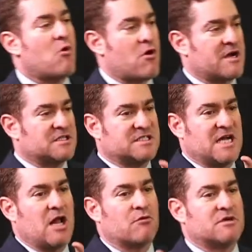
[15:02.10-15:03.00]
market
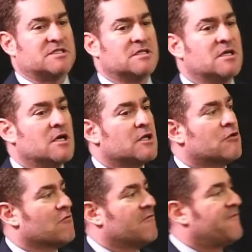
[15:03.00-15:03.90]
salaries
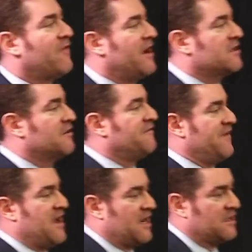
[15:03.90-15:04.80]
to reflect the
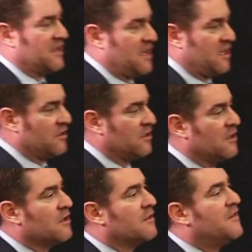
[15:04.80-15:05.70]
fact that
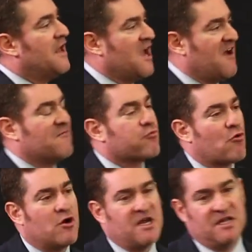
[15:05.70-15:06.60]
they have
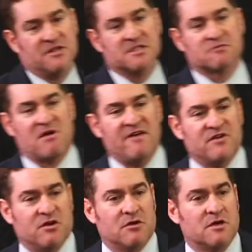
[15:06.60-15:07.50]
brought in this
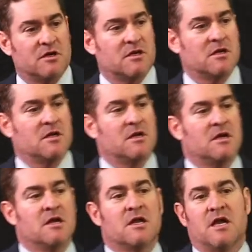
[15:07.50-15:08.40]
revenue.
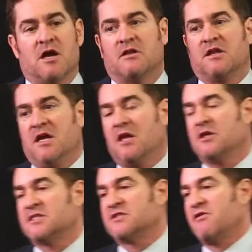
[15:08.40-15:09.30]
Now, to
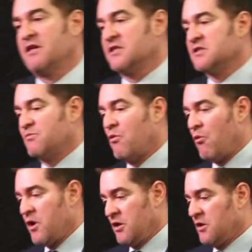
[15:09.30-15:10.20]
illustrate this
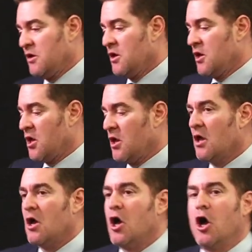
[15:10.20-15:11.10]
point,
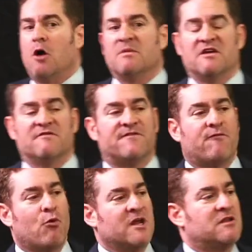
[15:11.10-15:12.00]
um, in
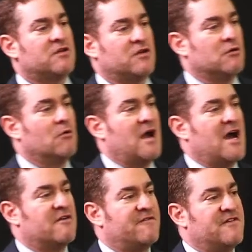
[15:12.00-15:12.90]
42
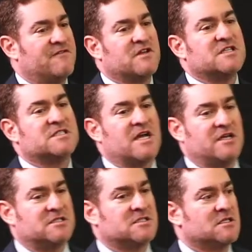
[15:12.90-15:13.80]
out of 50
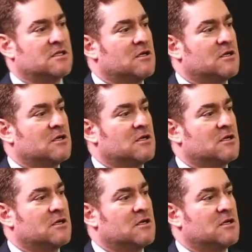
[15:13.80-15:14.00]
states,